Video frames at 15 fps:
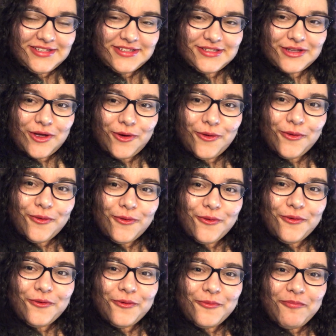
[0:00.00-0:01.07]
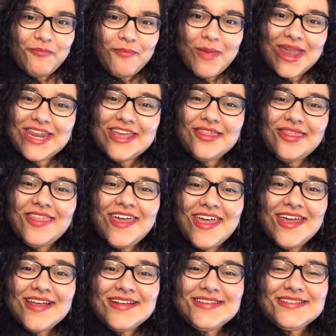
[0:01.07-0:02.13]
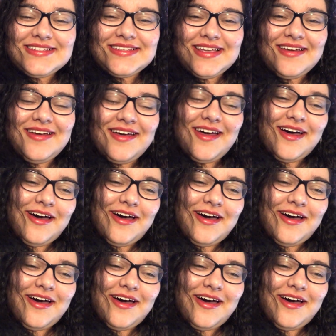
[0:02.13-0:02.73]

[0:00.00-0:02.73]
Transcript: so many things.